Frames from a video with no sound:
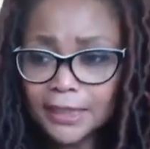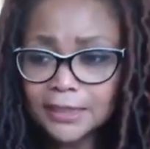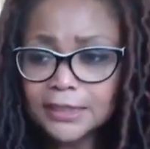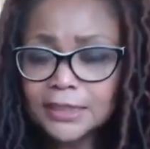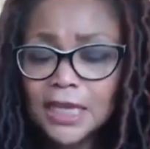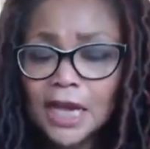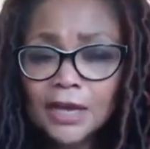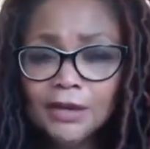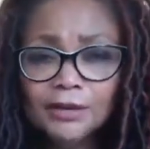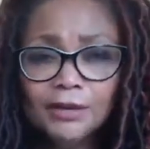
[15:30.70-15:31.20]

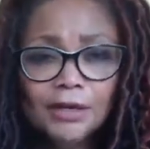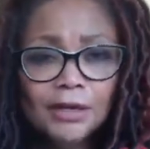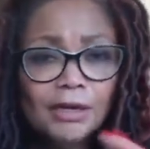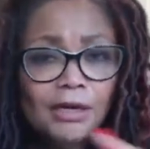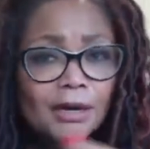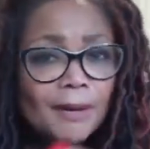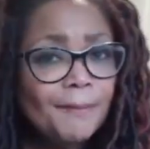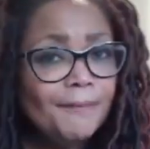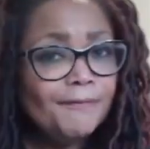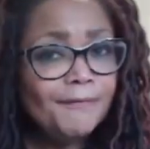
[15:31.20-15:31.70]
So
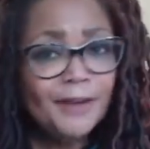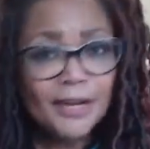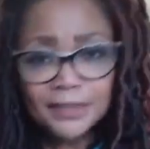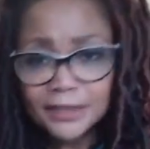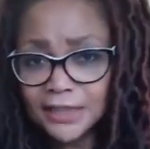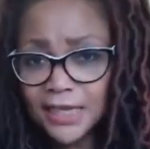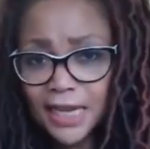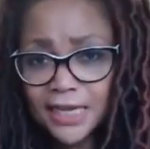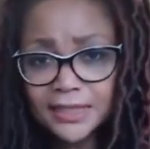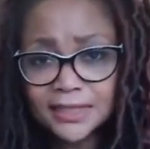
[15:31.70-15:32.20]

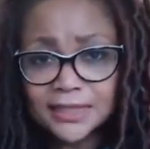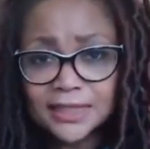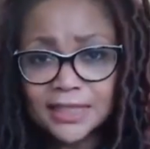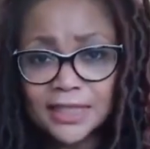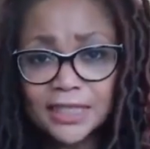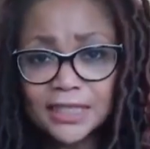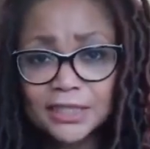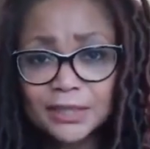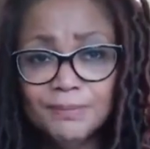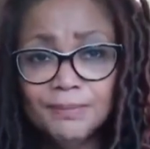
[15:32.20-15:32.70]

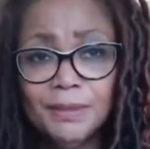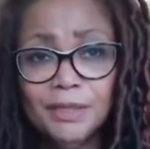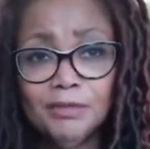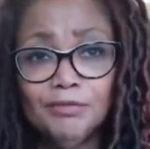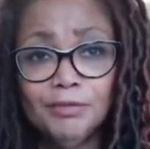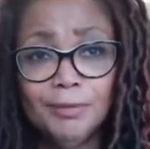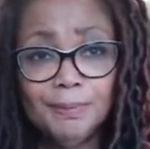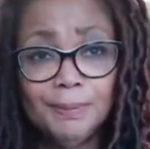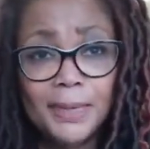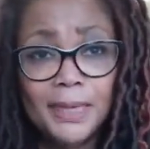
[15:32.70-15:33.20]
fantastic as a meal
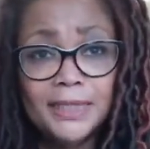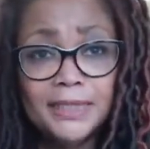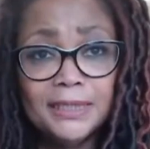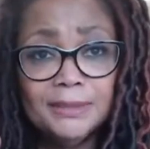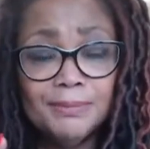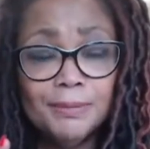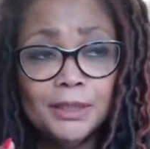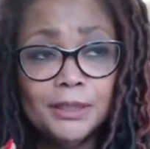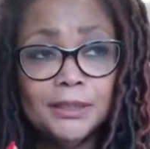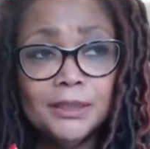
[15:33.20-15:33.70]

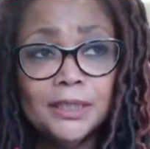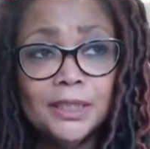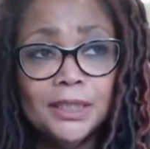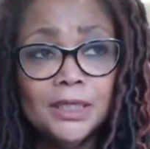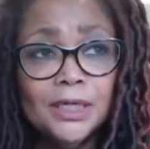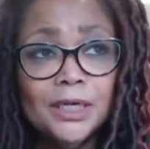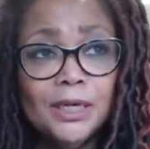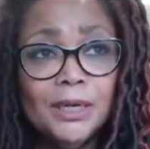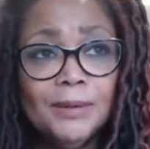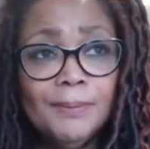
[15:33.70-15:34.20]
replacement.
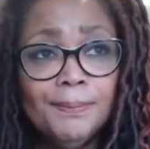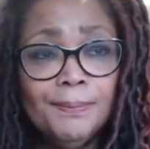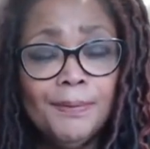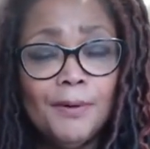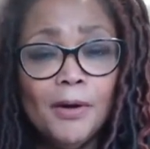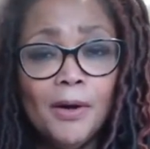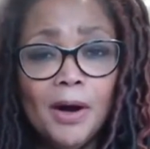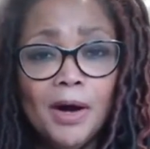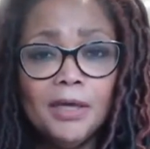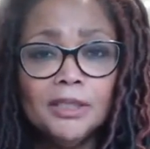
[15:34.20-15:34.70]

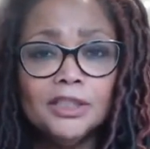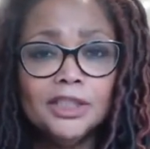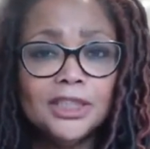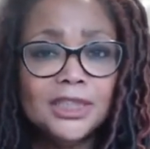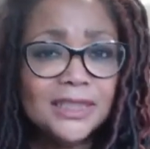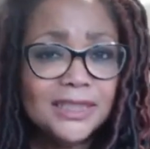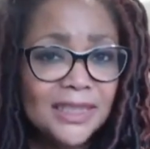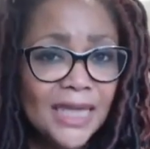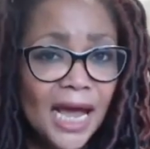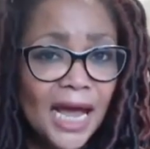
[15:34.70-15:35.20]
But
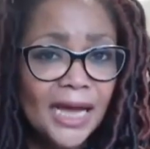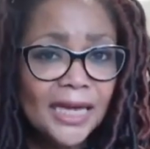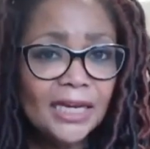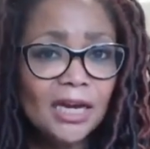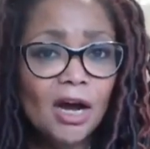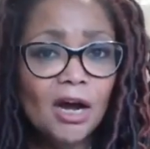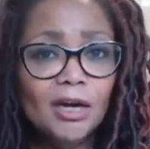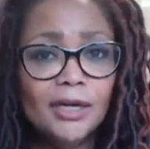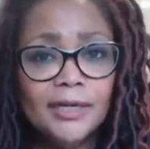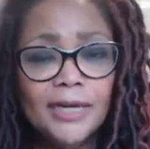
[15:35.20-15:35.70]

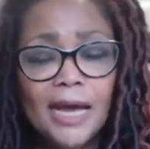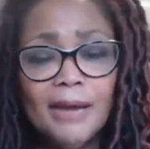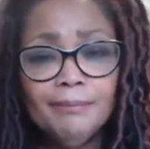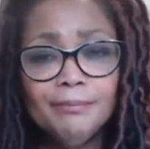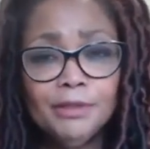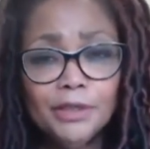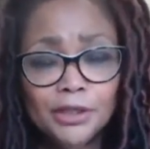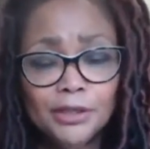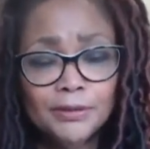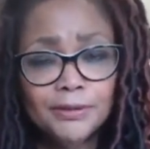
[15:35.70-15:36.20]
today I
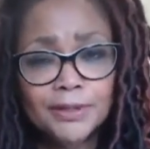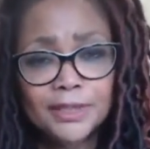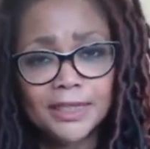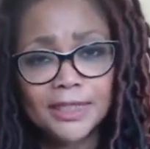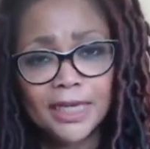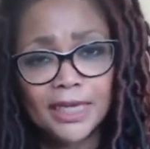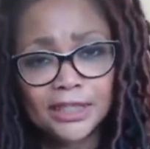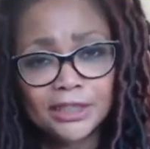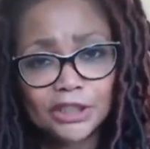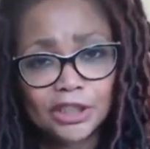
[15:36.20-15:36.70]
am using
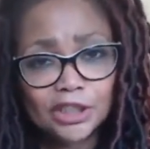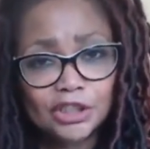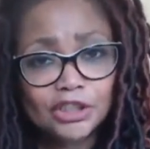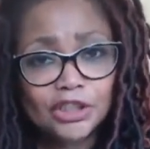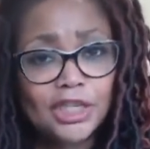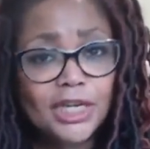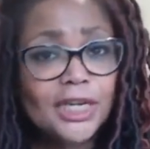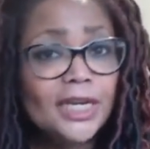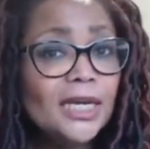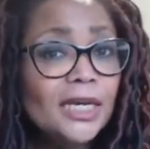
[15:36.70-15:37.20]
it
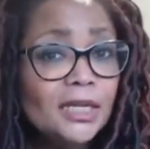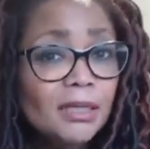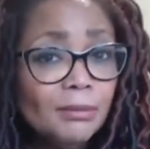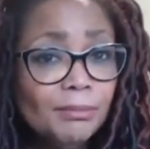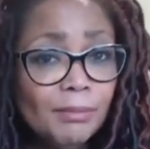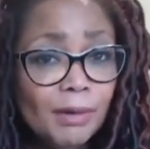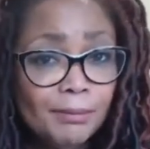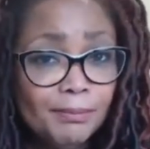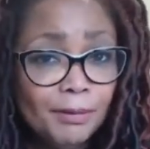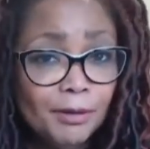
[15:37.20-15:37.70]
to heal
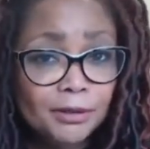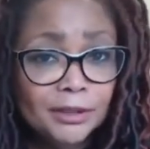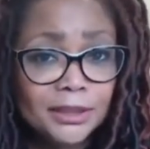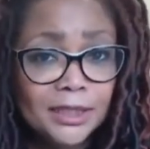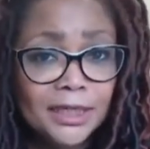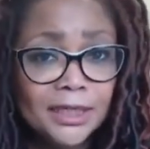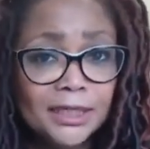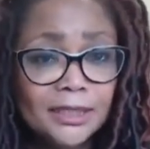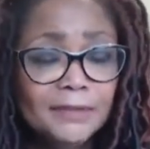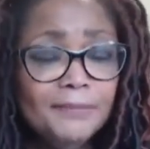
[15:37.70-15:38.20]
my
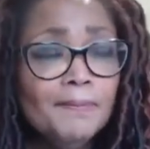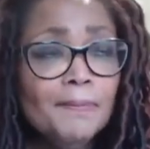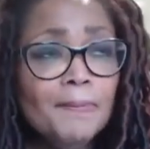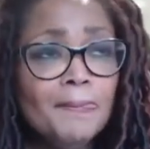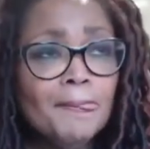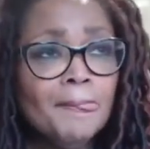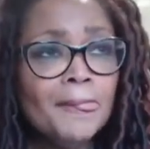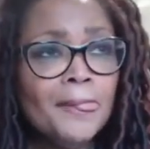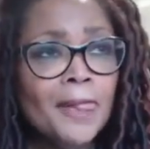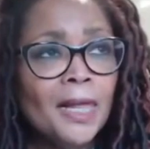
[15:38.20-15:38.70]
body.
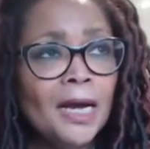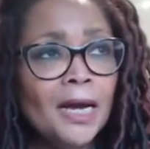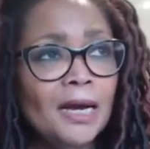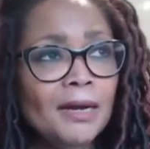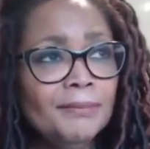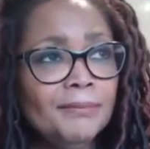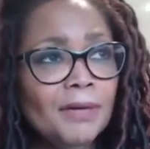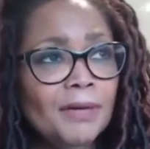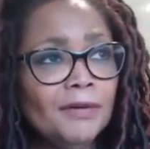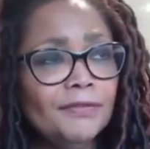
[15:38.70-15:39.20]

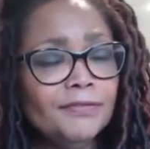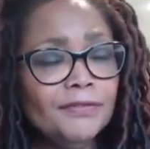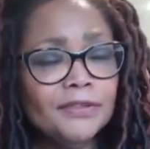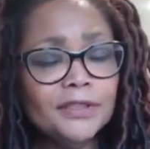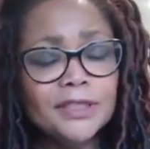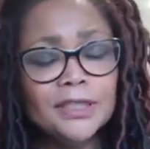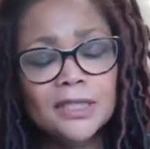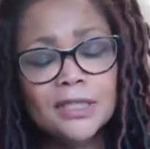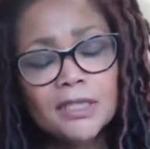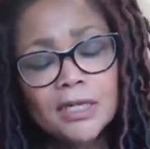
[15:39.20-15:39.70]
I've
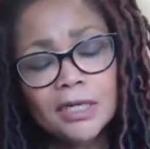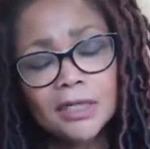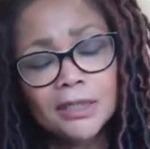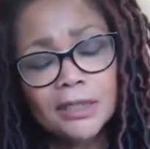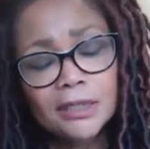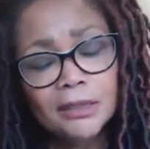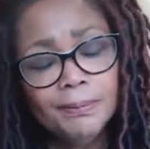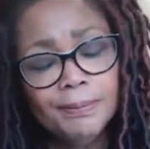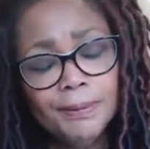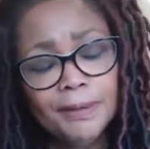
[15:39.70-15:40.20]
still got a
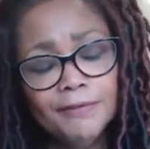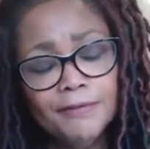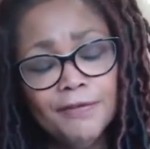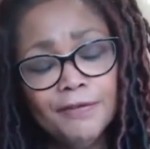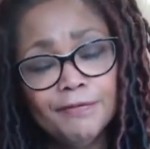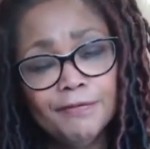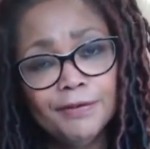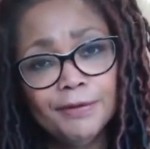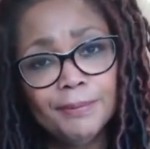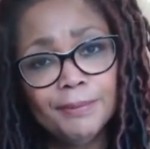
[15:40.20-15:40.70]
little bit of
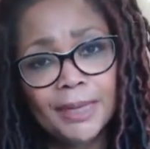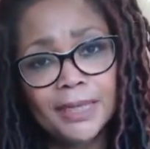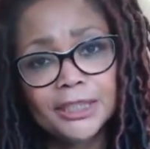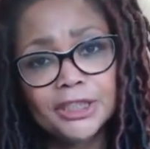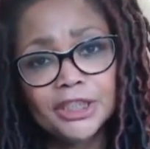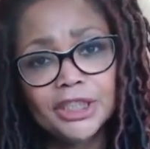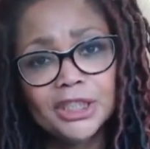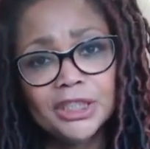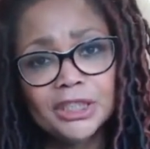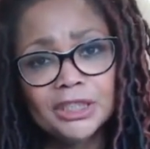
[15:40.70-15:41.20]

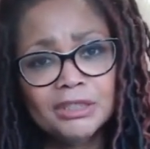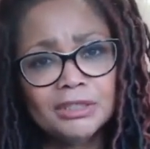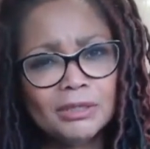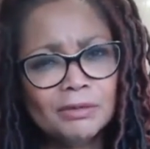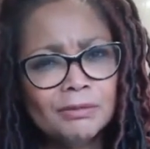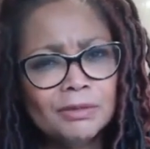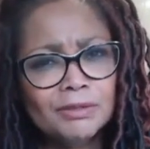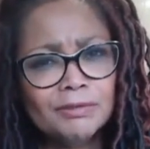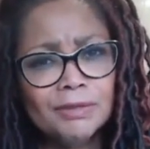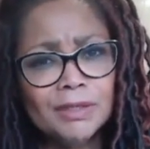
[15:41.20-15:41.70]
inflammation because I
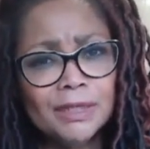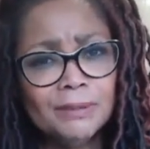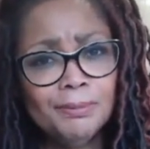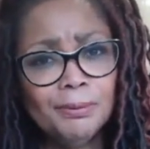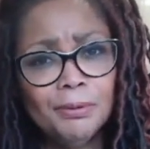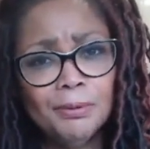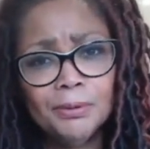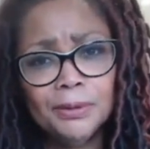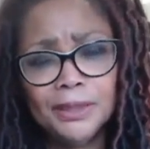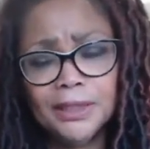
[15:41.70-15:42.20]
was really
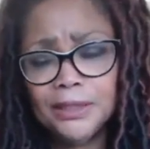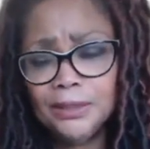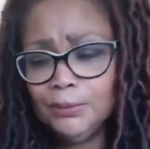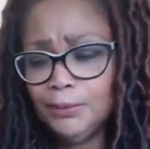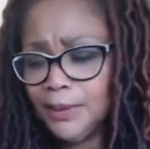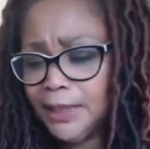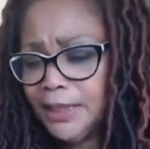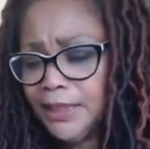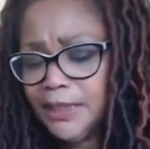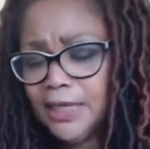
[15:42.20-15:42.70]
poorly in the
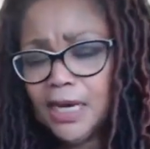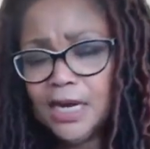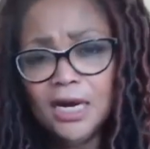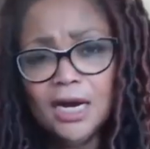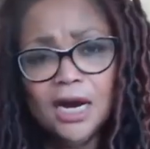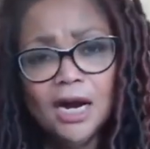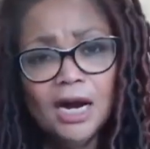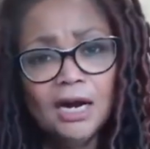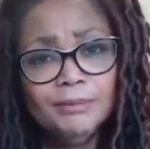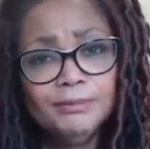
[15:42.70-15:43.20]
week.
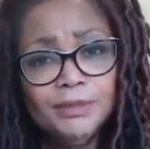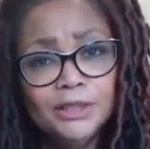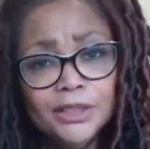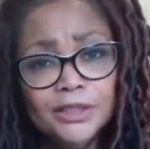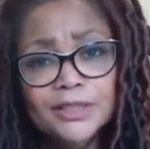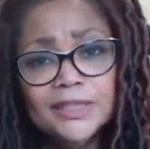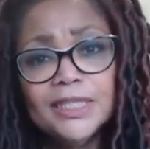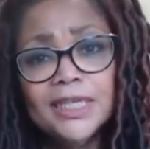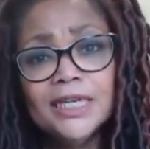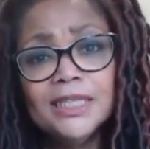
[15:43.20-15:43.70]
I'm
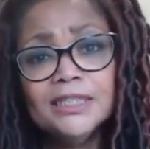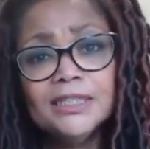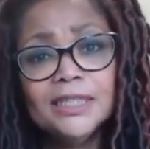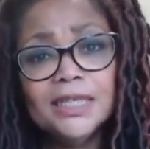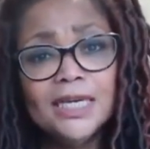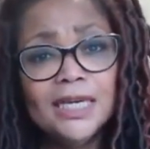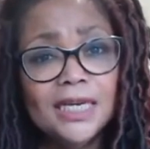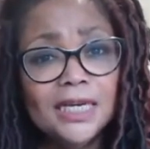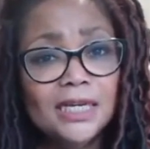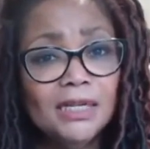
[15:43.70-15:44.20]
using it
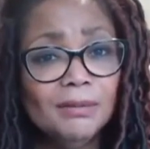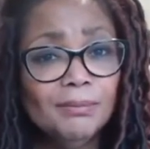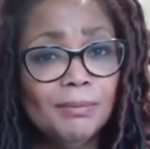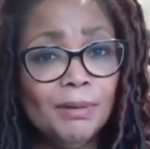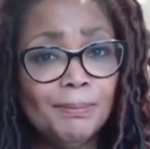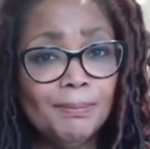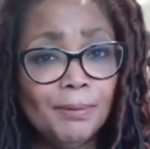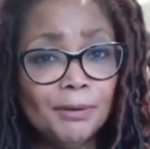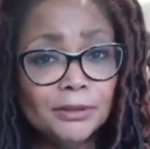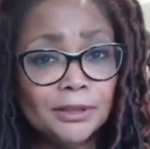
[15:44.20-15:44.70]
to heal
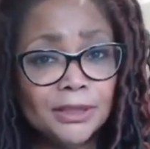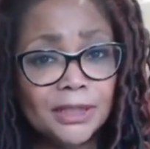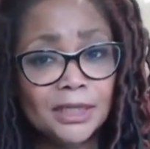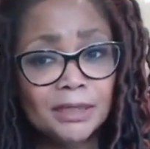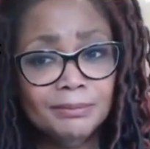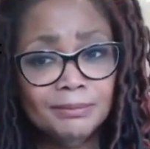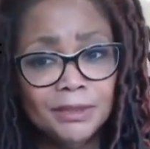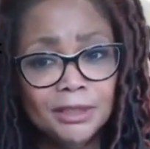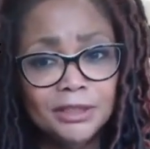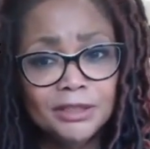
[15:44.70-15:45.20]
my body.
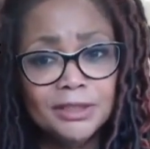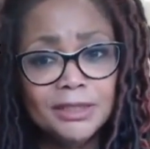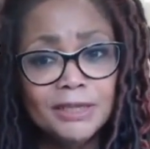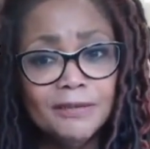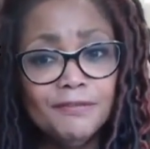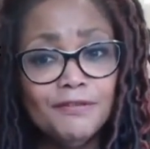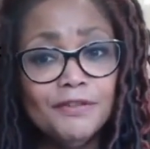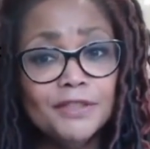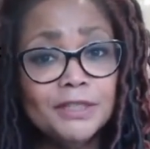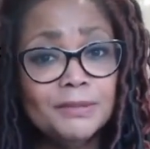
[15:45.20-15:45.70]
I'm using
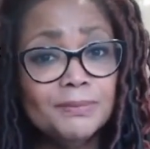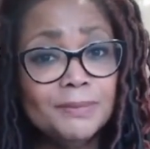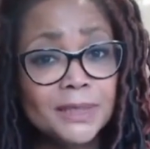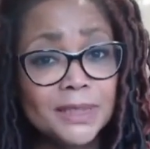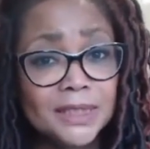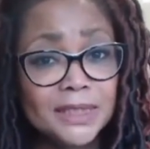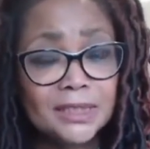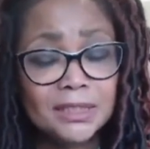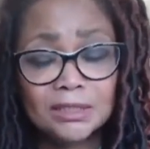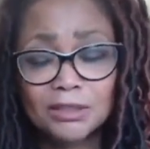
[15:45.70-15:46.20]
it for its
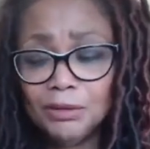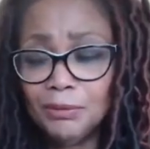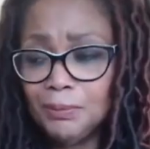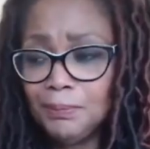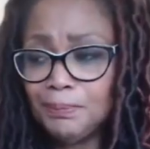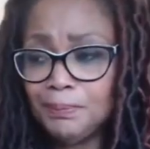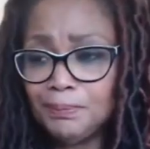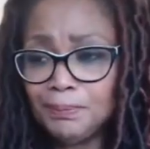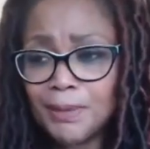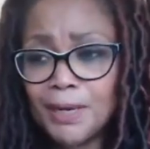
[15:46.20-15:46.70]

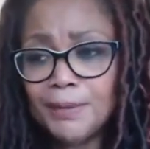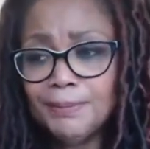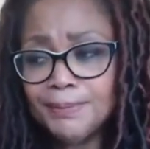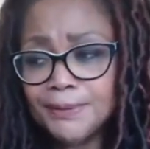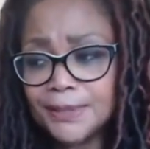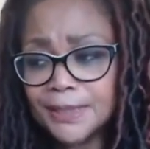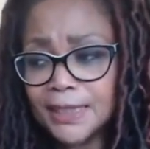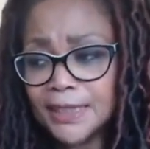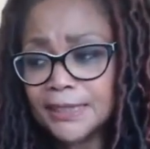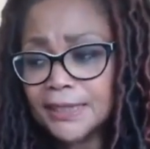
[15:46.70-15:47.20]
medicinal
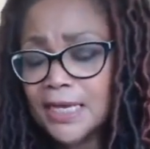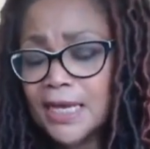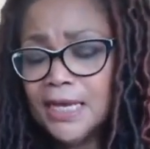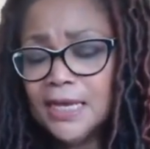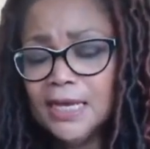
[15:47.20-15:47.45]
purposes.